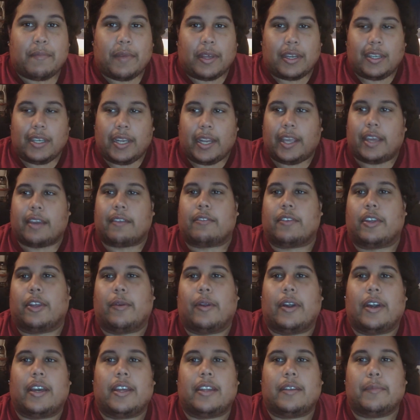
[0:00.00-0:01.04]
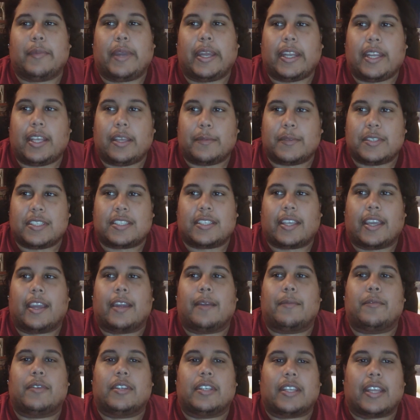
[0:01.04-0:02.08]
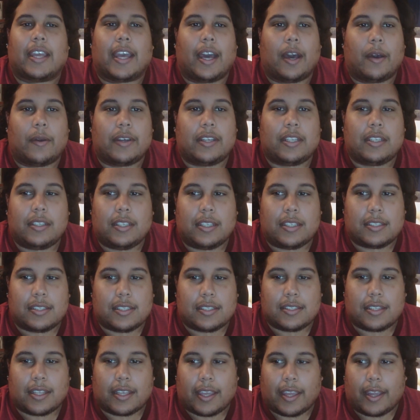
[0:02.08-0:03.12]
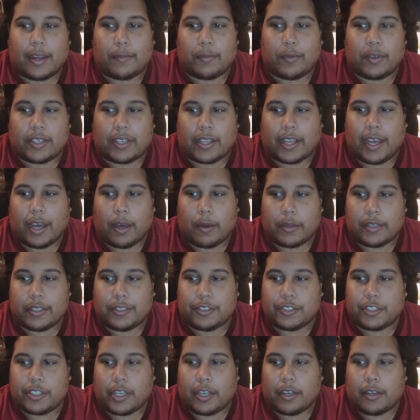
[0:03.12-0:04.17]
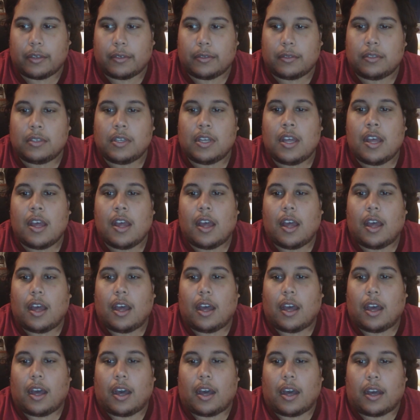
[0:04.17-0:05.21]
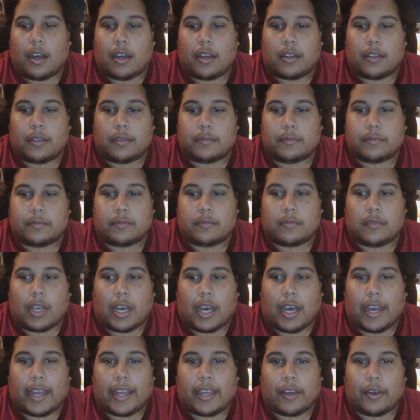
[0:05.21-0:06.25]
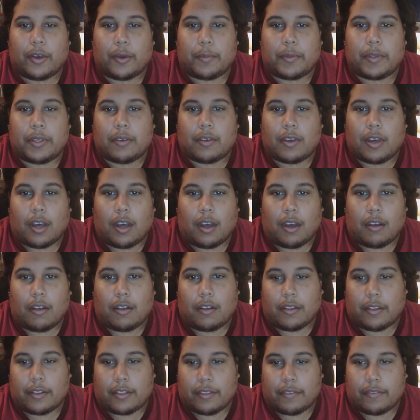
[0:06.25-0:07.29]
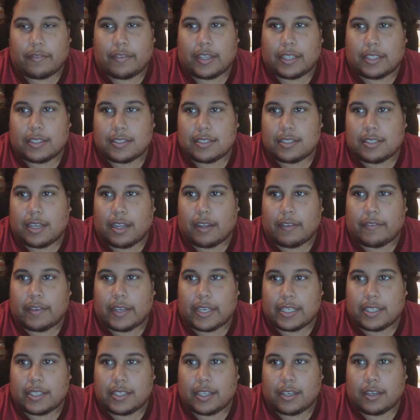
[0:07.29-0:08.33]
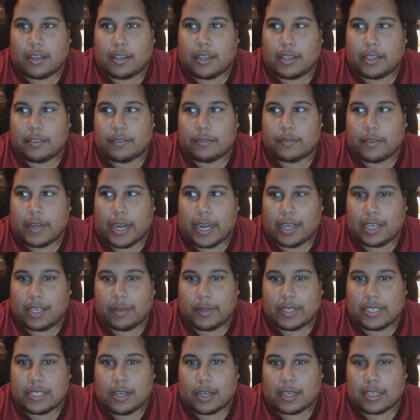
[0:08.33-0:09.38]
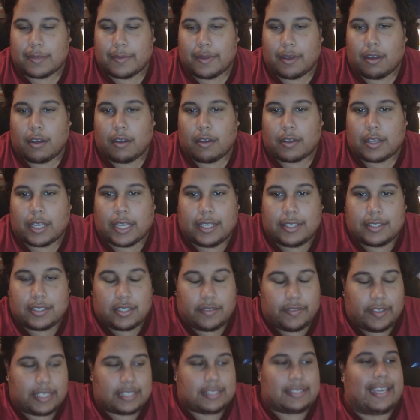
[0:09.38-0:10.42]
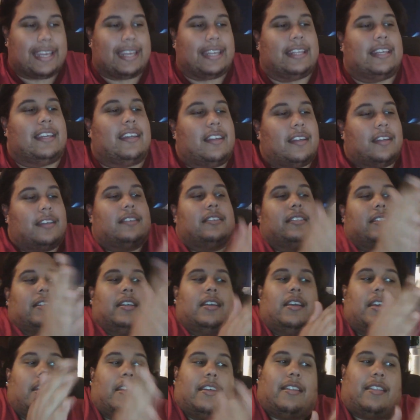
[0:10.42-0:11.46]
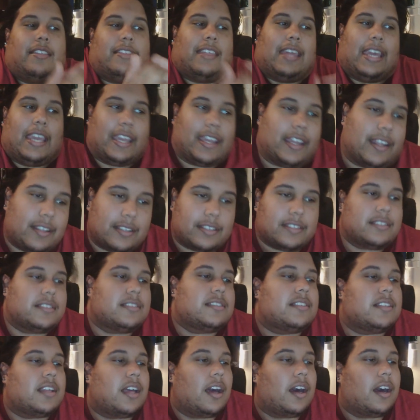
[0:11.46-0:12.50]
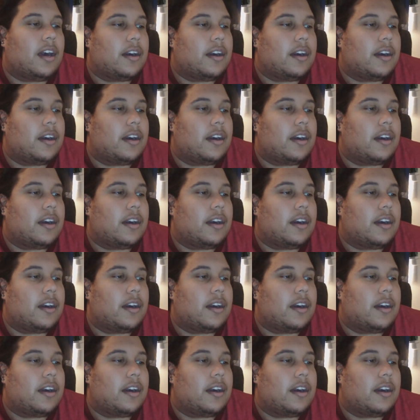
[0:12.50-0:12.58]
Monday, everyone. My name is Cameron Cowan. This is the Cameron Cowan Show. I hope you caught all the fun stuff I did on Friday. We talked about all kinds of exciting things.